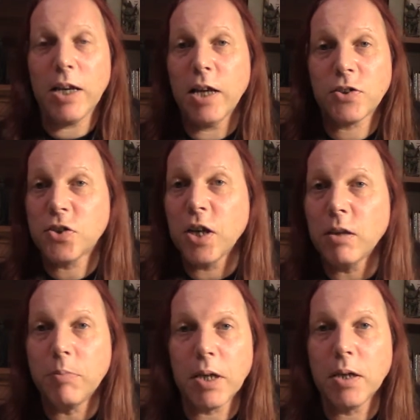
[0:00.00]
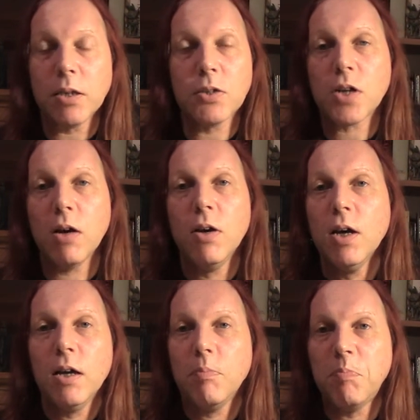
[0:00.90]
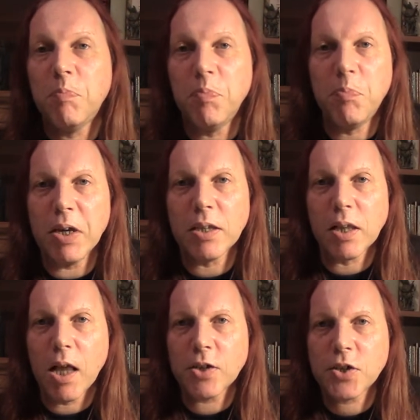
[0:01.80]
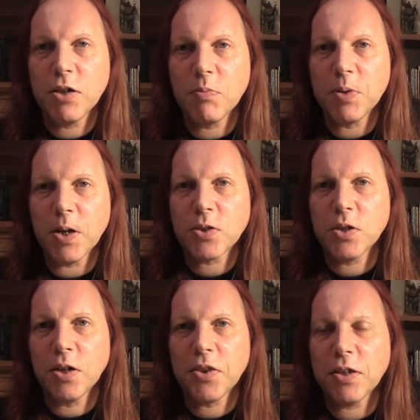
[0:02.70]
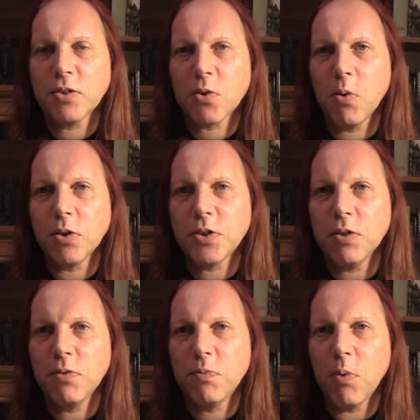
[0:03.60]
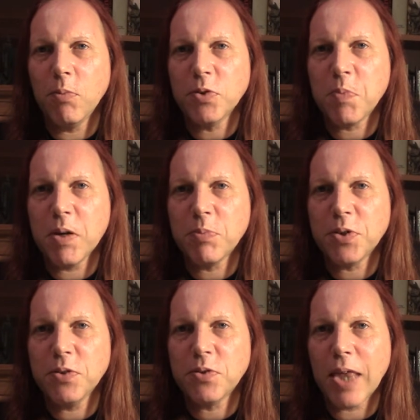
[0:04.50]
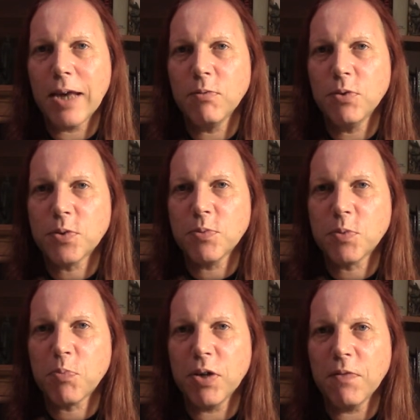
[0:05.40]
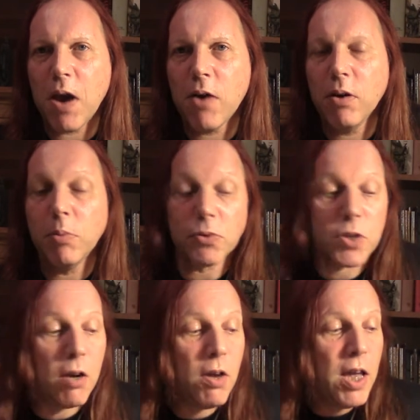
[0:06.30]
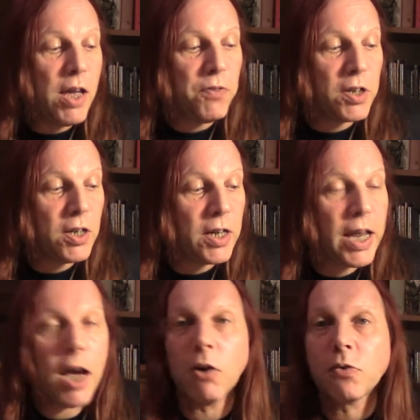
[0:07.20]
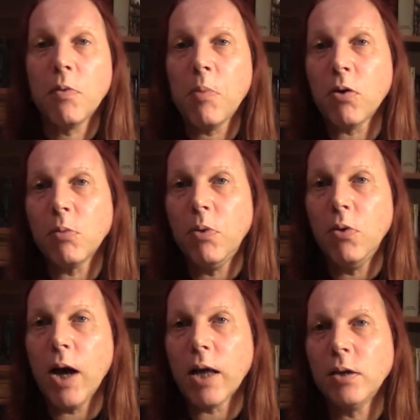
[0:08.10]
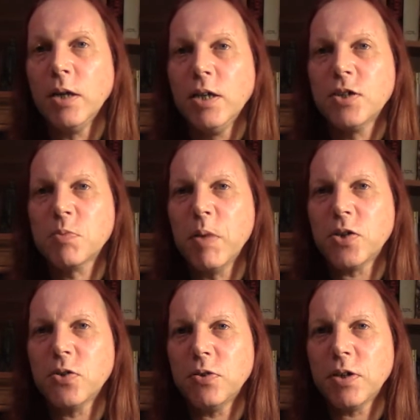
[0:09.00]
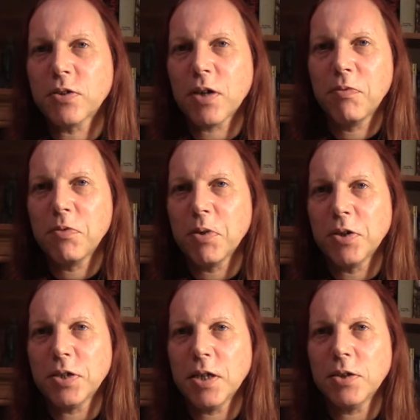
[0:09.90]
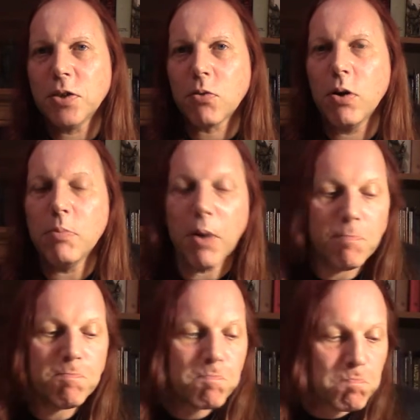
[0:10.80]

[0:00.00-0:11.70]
as I said at the beginning of the show, being the last year of production, I think the quality of what was being produced then was pretty variable. So if you're going to get hold of a bottle of Port Ellen, just make sure it doesn't come from 1983. But